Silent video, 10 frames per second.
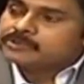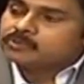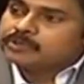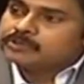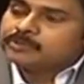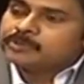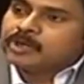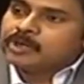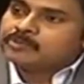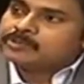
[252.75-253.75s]
What they
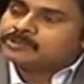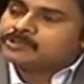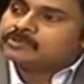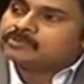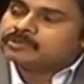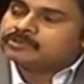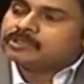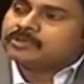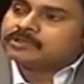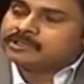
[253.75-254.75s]
promise and what, the,
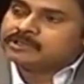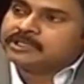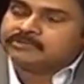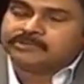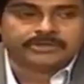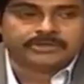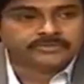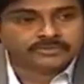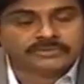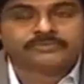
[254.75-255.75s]
what they deliver are
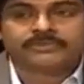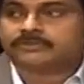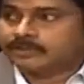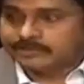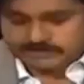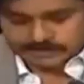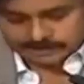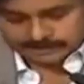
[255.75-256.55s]
two different things.